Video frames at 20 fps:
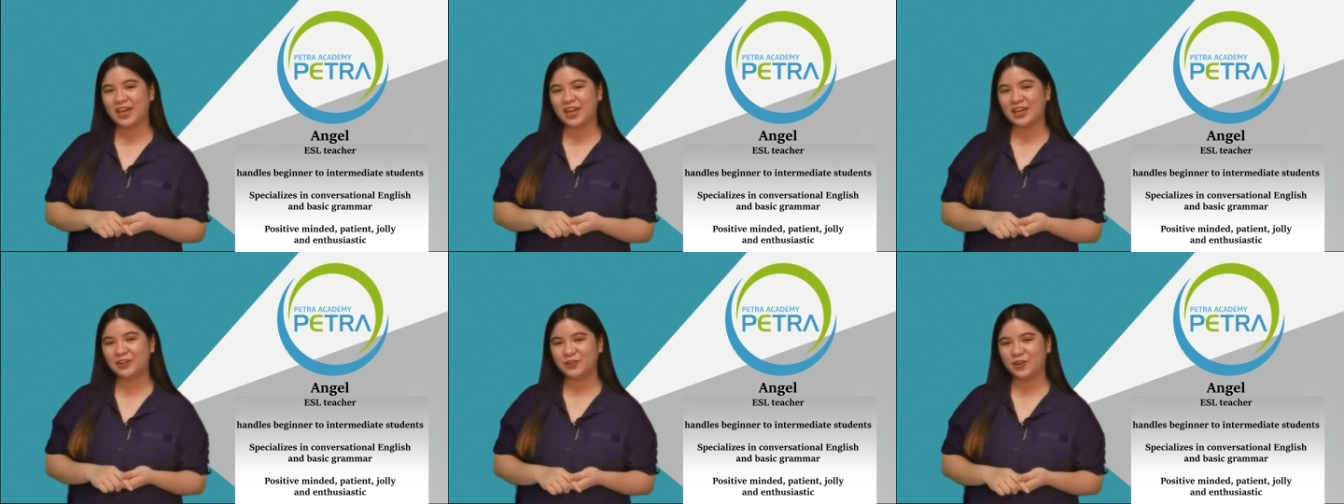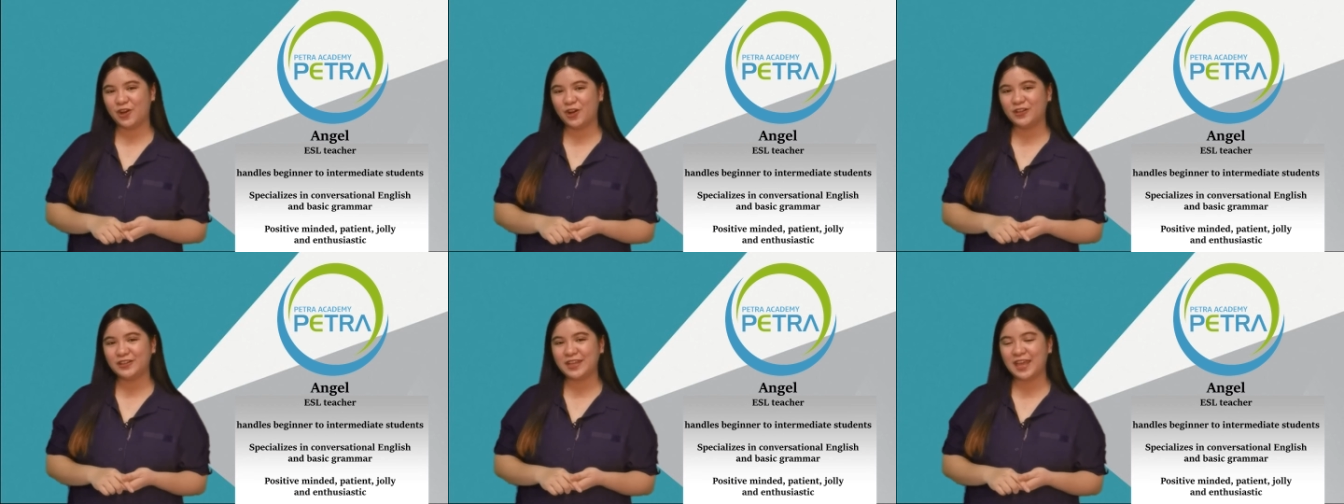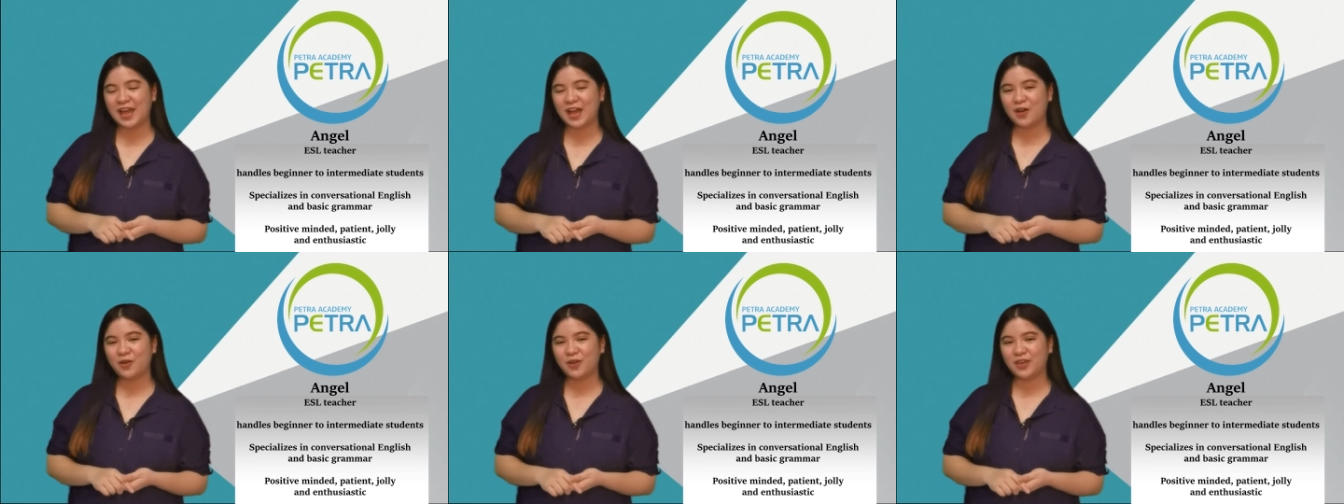Enroll
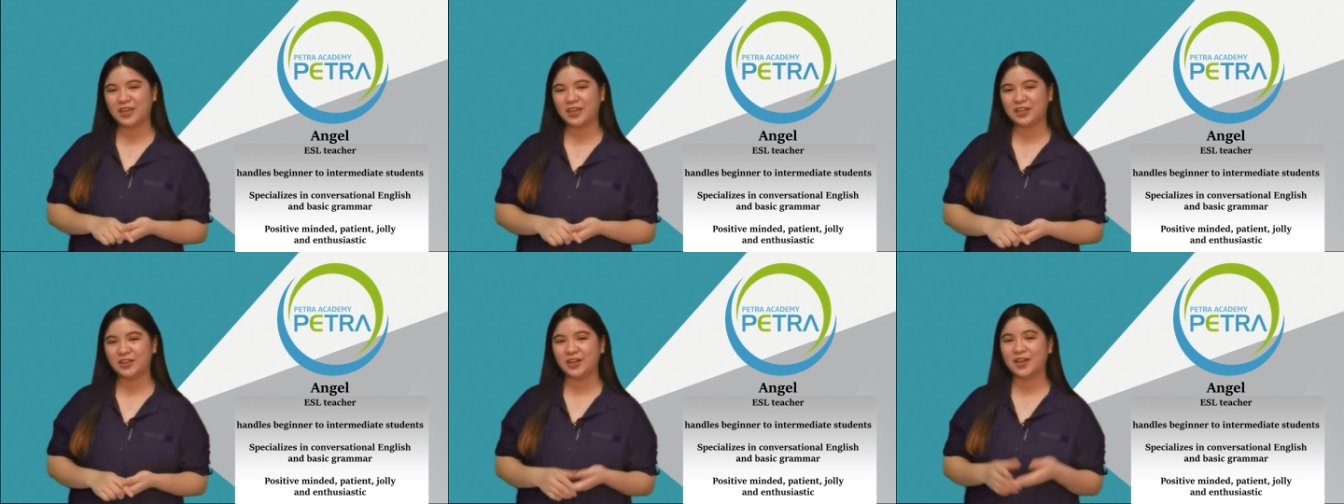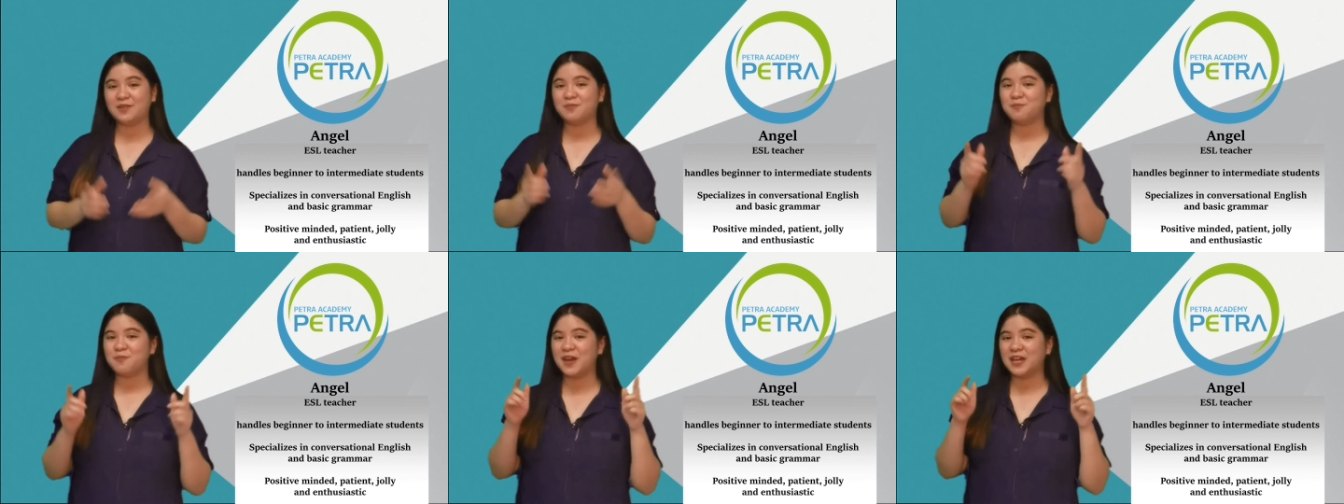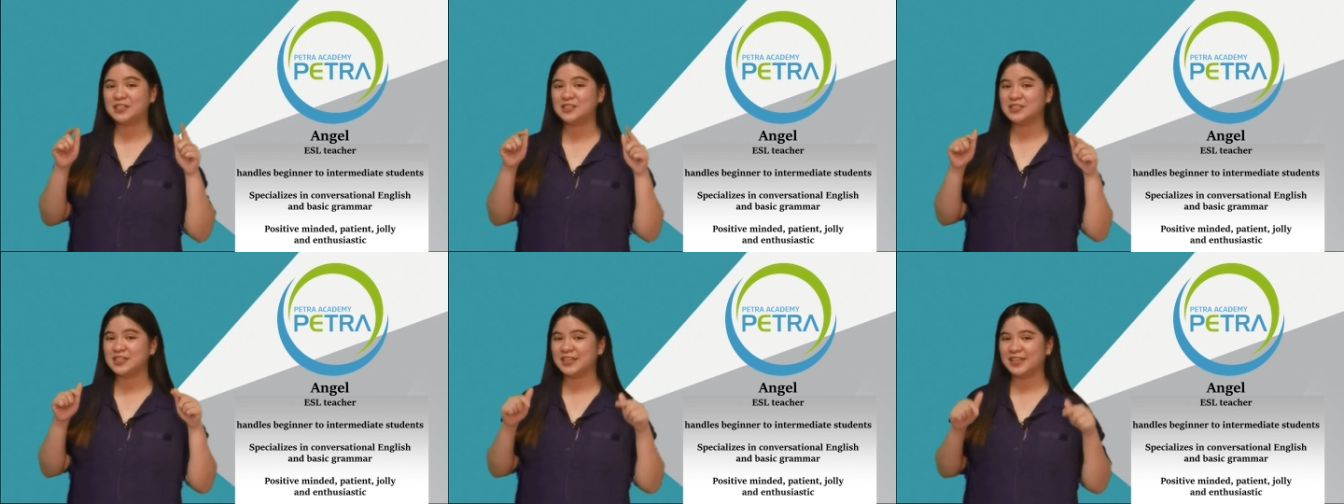now here in
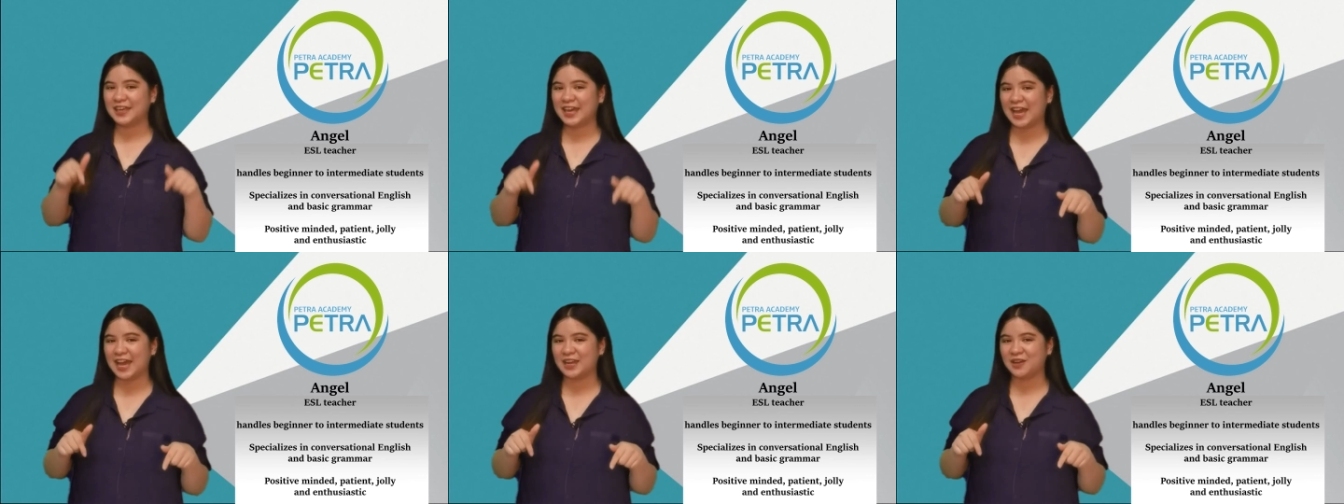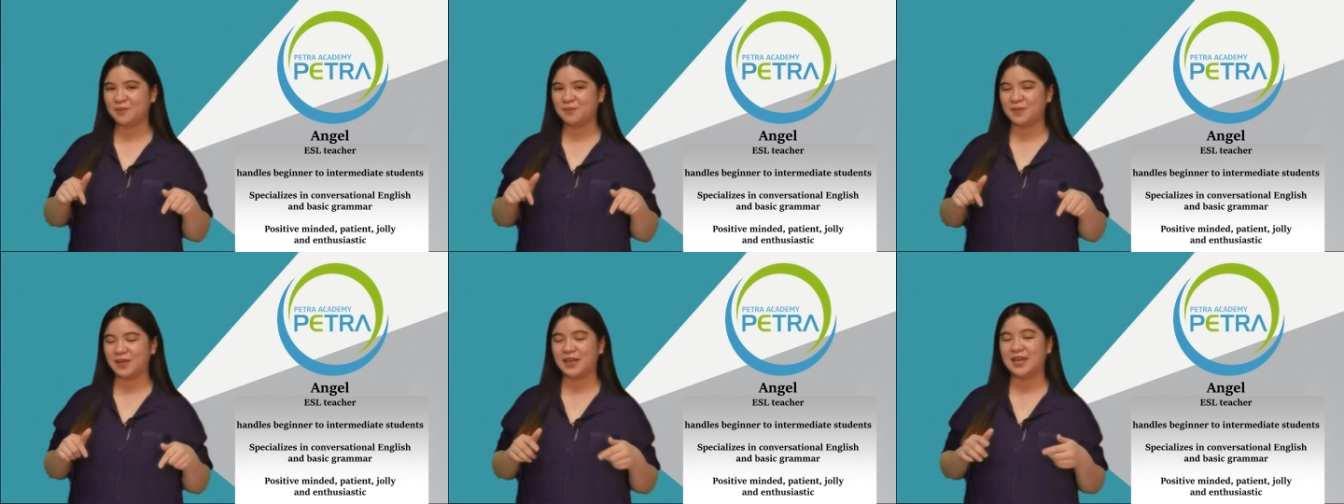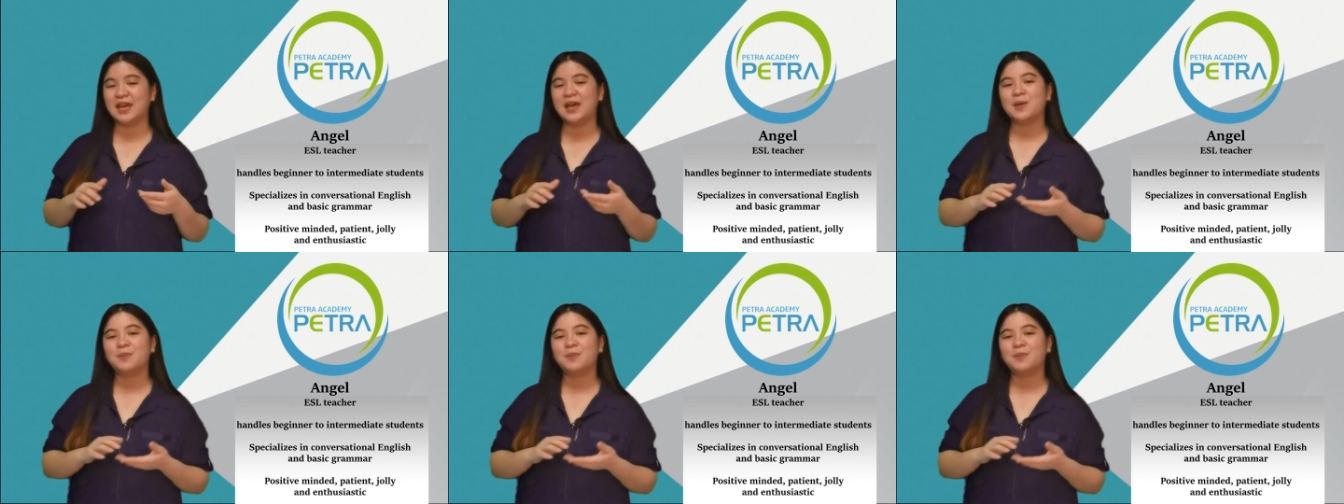Petra Academy